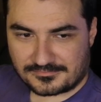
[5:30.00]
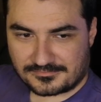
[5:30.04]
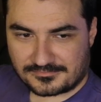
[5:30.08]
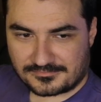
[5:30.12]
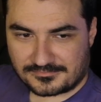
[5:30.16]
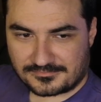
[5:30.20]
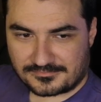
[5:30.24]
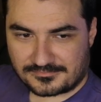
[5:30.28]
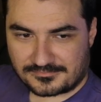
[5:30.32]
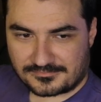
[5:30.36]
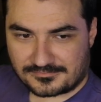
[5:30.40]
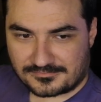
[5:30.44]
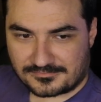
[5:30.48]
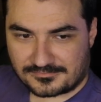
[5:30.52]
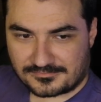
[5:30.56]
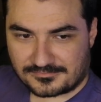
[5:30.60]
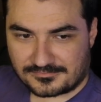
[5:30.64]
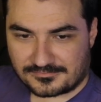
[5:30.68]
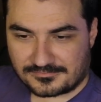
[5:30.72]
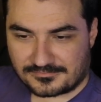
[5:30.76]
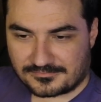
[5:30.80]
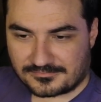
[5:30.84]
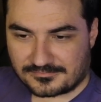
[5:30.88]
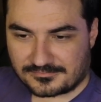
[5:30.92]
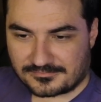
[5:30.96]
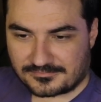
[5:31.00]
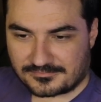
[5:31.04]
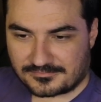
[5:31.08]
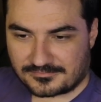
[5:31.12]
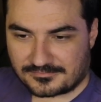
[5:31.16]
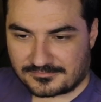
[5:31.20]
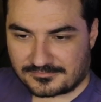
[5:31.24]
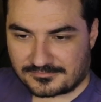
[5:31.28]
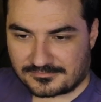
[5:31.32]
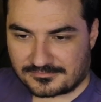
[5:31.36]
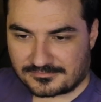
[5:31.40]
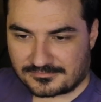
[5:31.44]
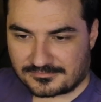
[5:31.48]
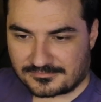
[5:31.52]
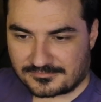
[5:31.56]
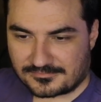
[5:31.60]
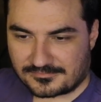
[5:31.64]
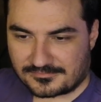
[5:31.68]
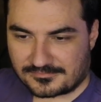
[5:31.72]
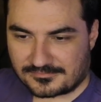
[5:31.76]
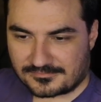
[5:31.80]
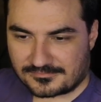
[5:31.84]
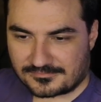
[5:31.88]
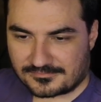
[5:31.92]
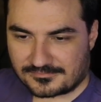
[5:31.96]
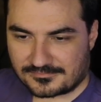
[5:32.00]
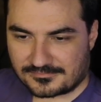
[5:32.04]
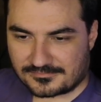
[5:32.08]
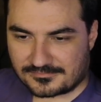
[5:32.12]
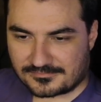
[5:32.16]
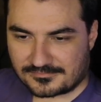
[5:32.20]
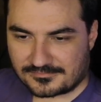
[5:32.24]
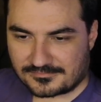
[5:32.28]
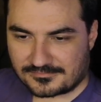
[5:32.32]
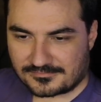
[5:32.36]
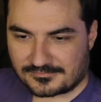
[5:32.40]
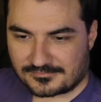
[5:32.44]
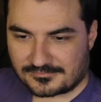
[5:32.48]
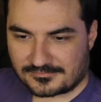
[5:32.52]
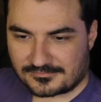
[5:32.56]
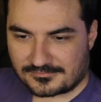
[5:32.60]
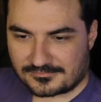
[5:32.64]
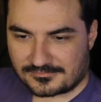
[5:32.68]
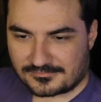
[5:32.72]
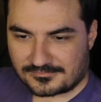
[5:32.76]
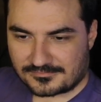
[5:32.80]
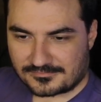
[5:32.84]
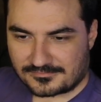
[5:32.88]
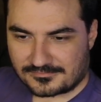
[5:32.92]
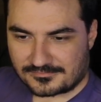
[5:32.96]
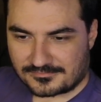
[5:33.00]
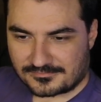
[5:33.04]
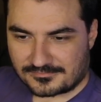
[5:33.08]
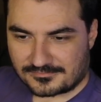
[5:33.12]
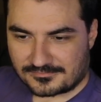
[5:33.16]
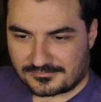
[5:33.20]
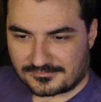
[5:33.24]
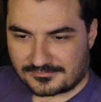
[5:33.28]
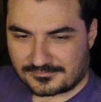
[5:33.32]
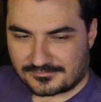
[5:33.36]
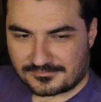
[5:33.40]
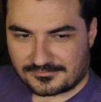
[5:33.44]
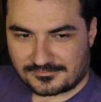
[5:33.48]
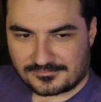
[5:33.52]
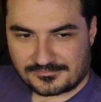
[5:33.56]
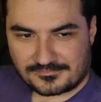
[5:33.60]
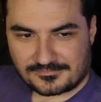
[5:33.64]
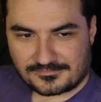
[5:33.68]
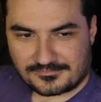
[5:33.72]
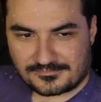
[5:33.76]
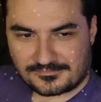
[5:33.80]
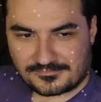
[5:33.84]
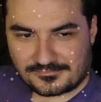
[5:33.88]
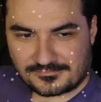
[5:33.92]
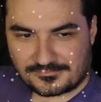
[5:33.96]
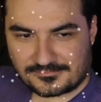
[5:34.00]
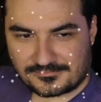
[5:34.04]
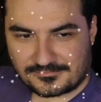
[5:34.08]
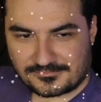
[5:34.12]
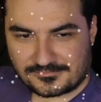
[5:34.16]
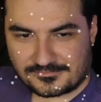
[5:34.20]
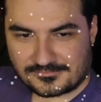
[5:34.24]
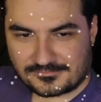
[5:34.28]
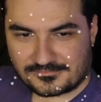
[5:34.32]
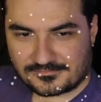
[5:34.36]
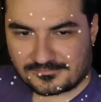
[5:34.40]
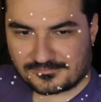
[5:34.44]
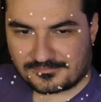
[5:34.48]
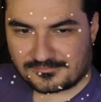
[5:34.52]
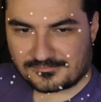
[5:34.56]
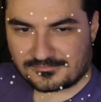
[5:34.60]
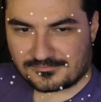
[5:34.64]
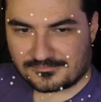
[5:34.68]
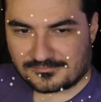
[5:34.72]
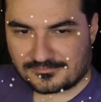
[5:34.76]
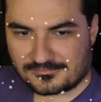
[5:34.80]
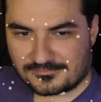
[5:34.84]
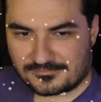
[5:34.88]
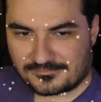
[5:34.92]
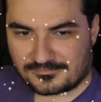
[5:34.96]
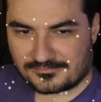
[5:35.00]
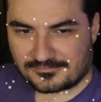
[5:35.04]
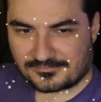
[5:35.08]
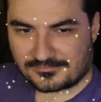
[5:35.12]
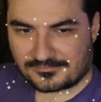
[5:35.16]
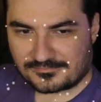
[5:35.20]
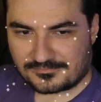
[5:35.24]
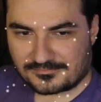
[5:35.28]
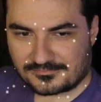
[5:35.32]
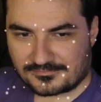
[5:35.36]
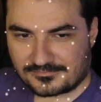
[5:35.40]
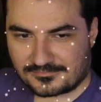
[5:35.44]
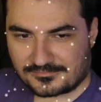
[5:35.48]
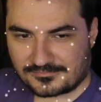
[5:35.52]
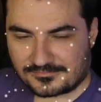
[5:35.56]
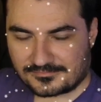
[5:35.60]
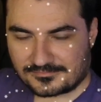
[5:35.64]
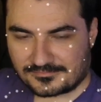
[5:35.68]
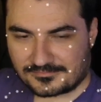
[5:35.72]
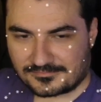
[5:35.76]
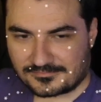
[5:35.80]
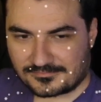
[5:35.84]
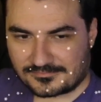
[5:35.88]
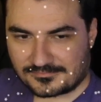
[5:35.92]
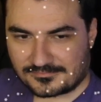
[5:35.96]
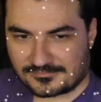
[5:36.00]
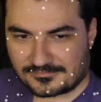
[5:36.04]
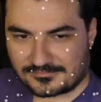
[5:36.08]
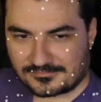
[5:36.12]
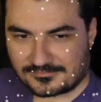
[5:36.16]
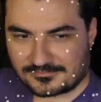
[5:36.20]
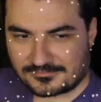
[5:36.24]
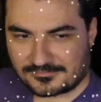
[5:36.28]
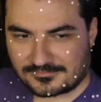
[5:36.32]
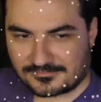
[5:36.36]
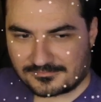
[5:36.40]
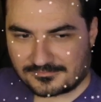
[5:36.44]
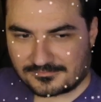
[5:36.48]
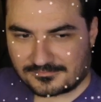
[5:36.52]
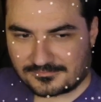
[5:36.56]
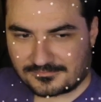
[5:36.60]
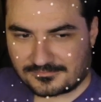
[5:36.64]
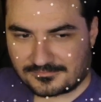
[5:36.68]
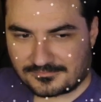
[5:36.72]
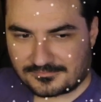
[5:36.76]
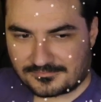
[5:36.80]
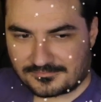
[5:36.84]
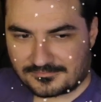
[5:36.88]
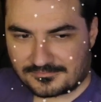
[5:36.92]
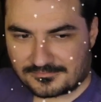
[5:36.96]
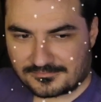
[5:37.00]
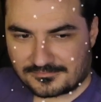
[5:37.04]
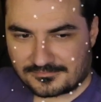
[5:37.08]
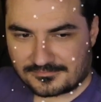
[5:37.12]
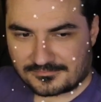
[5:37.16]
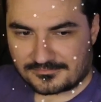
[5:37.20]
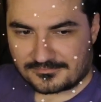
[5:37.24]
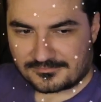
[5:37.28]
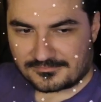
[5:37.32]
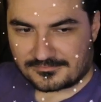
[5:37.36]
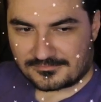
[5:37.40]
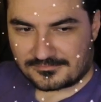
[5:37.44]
This person isn't speaking.